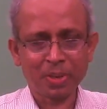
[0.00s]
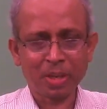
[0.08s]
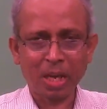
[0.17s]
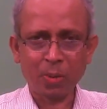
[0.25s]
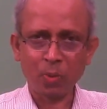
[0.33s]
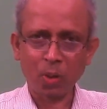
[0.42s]

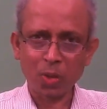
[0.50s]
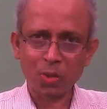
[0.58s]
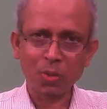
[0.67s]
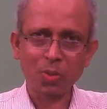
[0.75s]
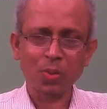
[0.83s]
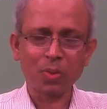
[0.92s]
And we
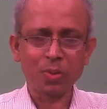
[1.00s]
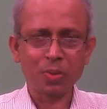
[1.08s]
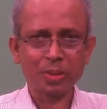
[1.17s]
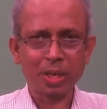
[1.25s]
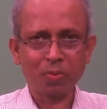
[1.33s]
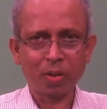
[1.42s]
also know
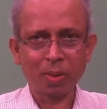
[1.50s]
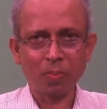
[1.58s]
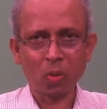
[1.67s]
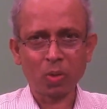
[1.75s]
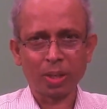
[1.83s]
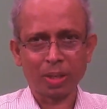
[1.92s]
that for a
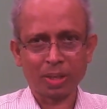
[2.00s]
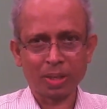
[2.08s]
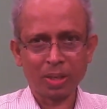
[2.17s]
motor,